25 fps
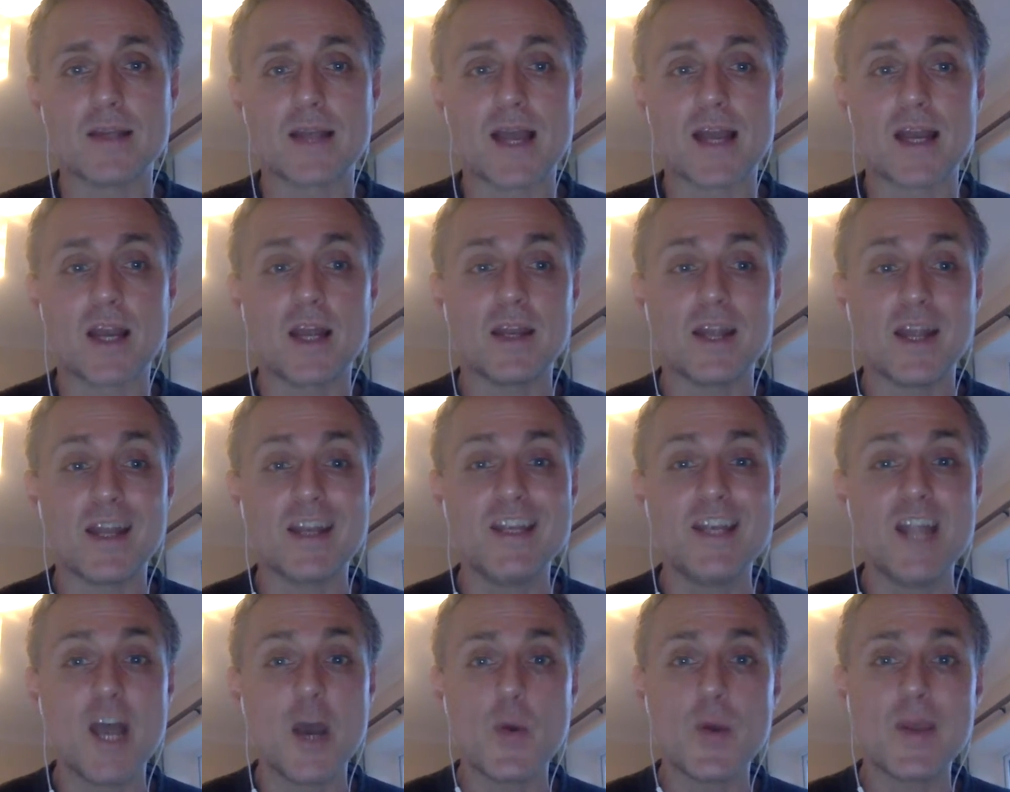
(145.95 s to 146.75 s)
And
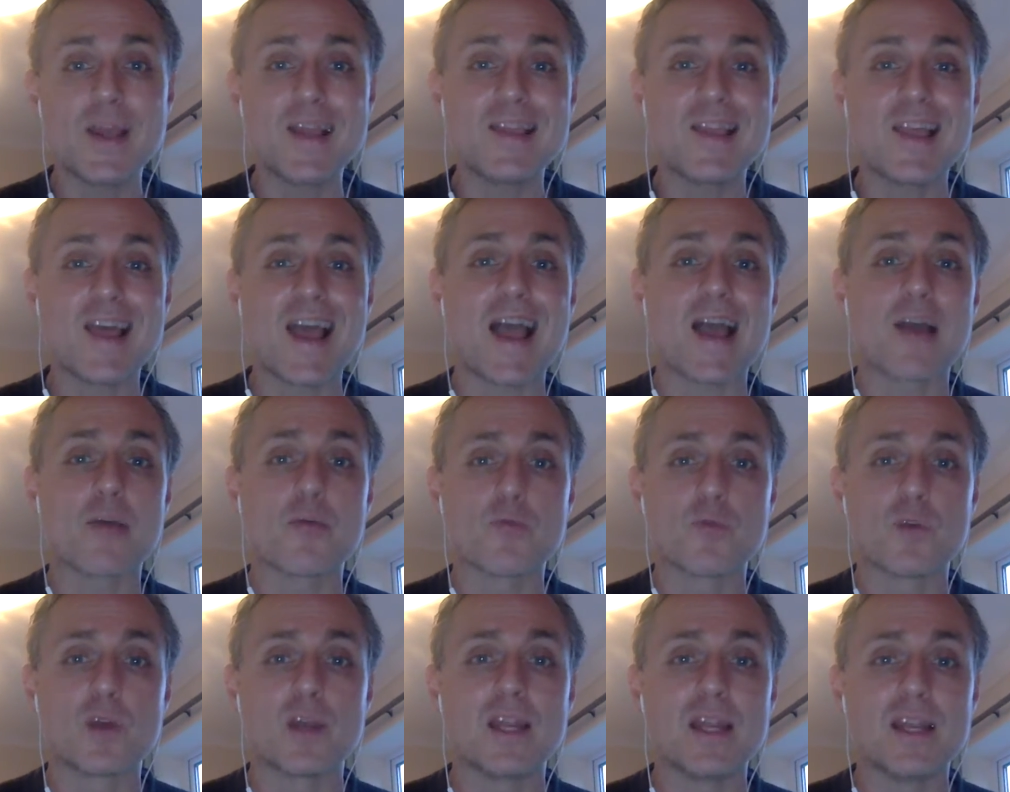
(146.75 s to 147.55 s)
knowing that
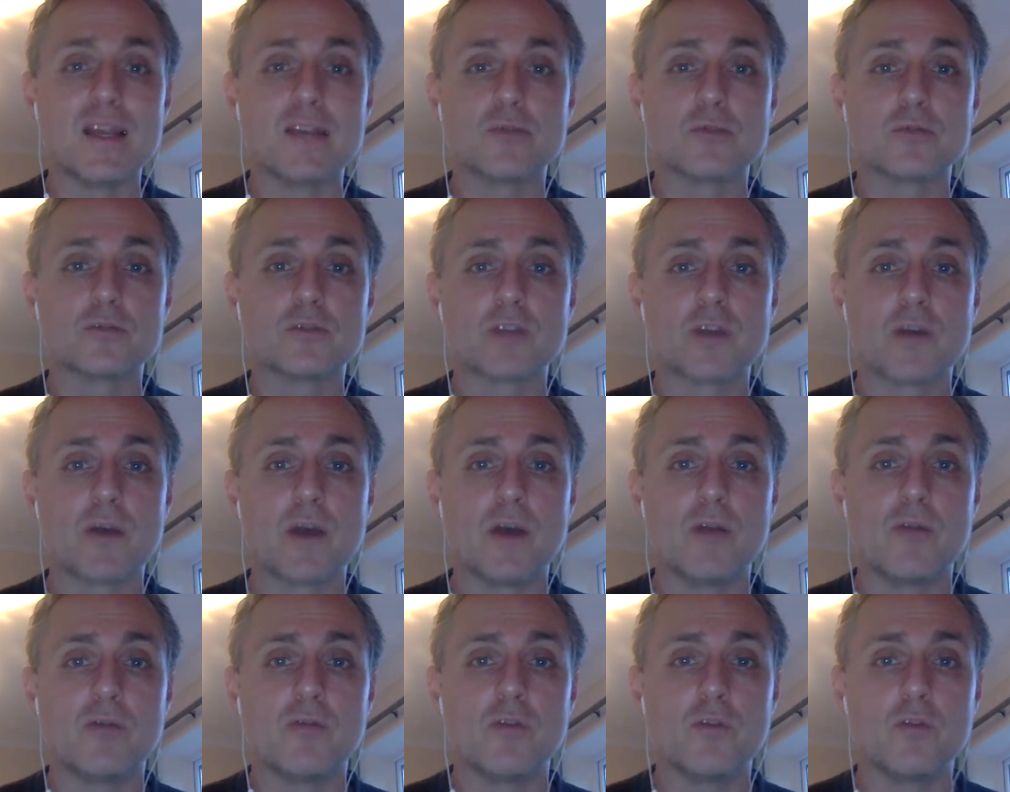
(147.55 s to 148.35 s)
really is also
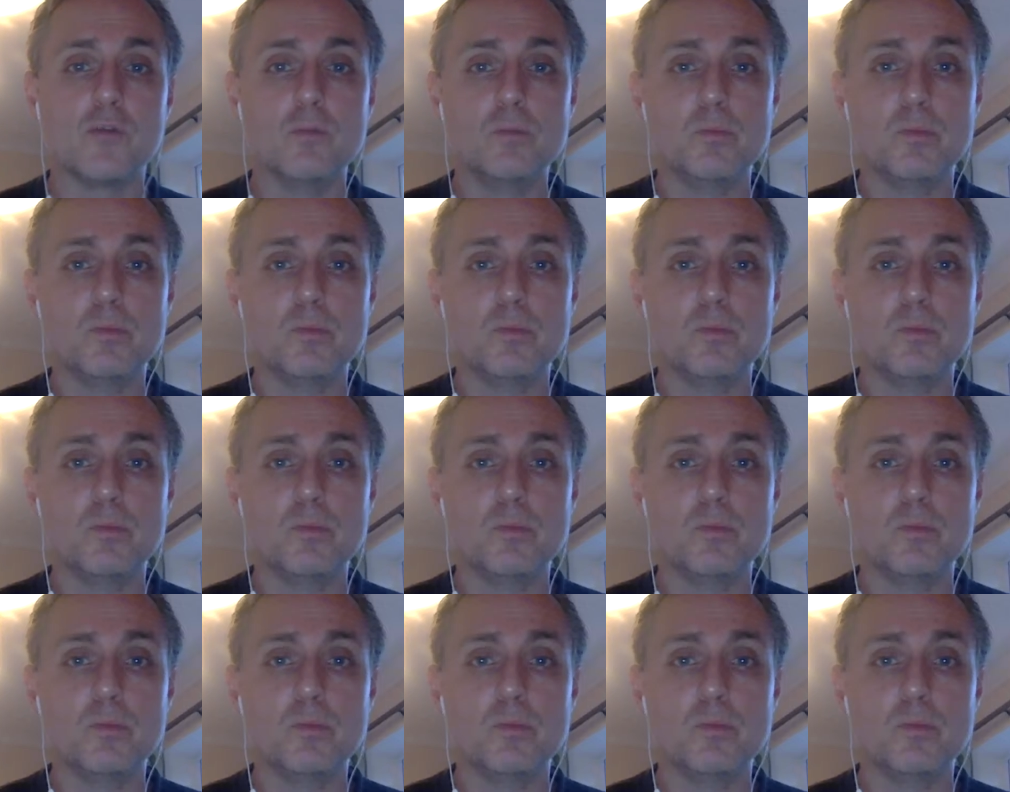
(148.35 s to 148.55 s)
helpful,